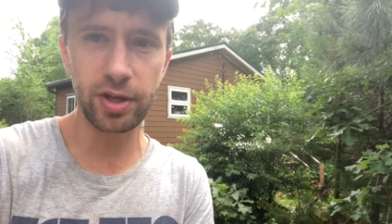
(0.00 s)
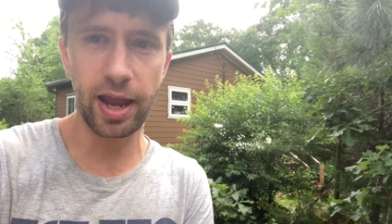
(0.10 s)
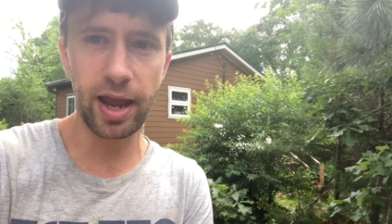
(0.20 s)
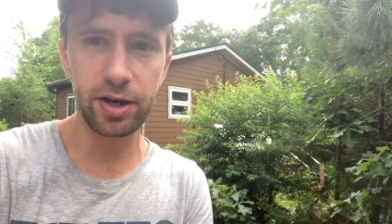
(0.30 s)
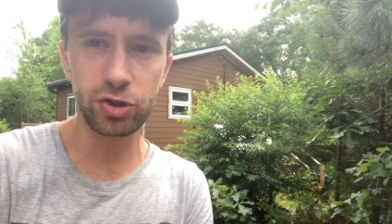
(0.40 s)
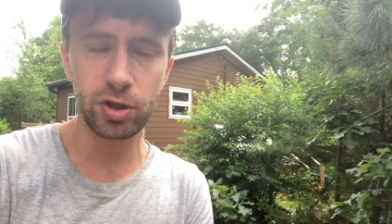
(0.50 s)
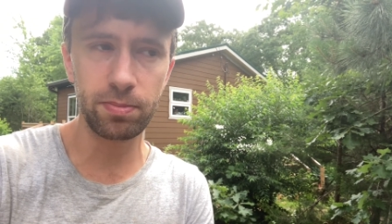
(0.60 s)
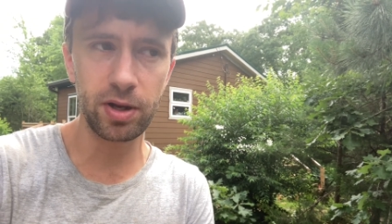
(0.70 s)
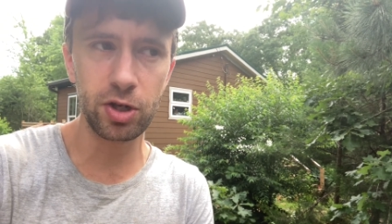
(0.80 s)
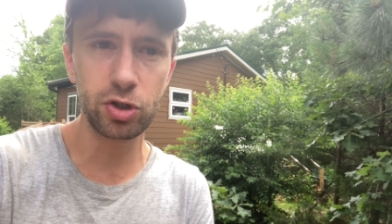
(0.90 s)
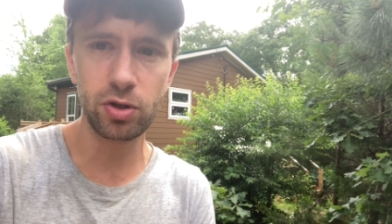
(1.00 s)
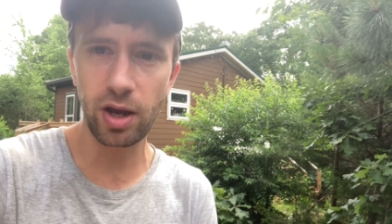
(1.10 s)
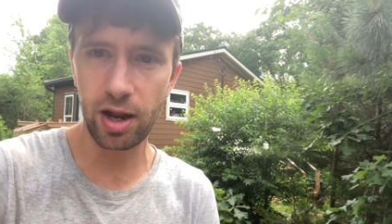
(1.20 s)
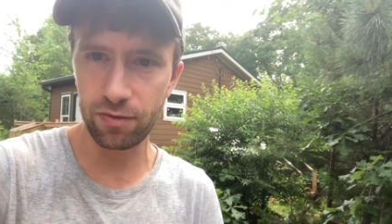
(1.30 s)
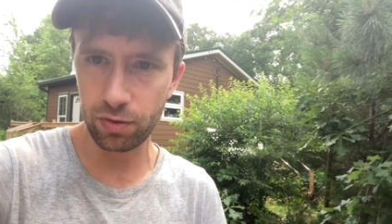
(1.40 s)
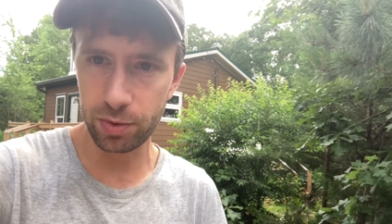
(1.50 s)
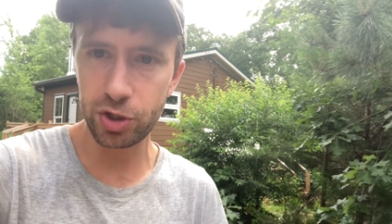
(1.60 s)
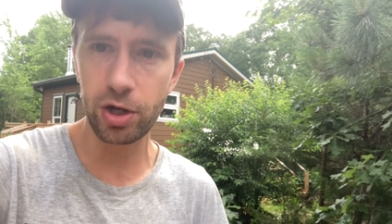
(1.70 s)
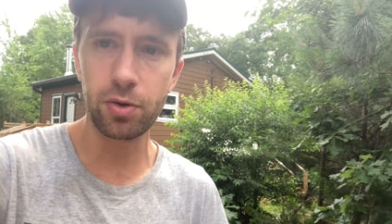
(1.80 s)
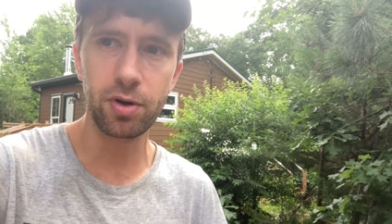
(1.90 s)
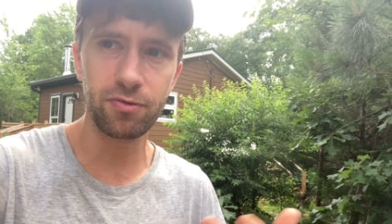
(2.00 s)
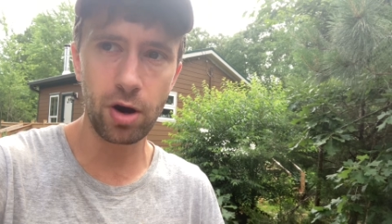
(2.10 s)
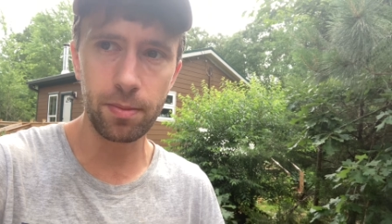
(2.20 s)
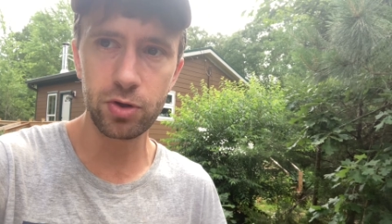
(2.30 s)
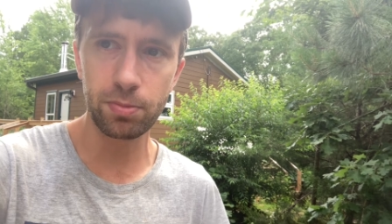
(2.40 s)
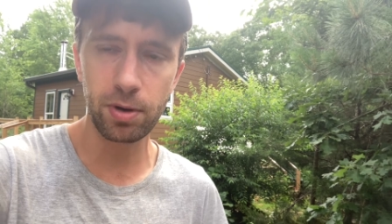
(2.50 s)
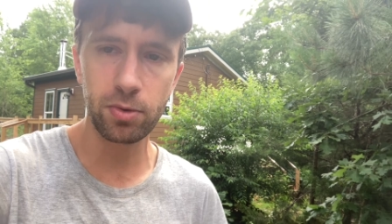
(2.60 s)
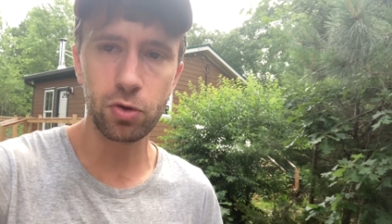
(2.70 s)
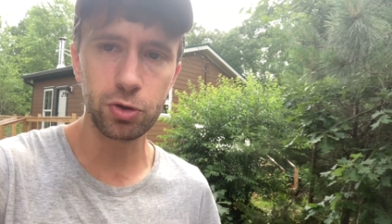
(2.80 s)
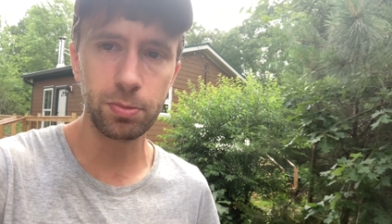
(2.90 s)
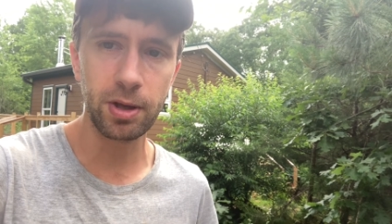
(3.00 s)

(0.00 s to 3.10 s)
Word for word: and it shouldn't be an issue kind of for regenerative farmers or permaculture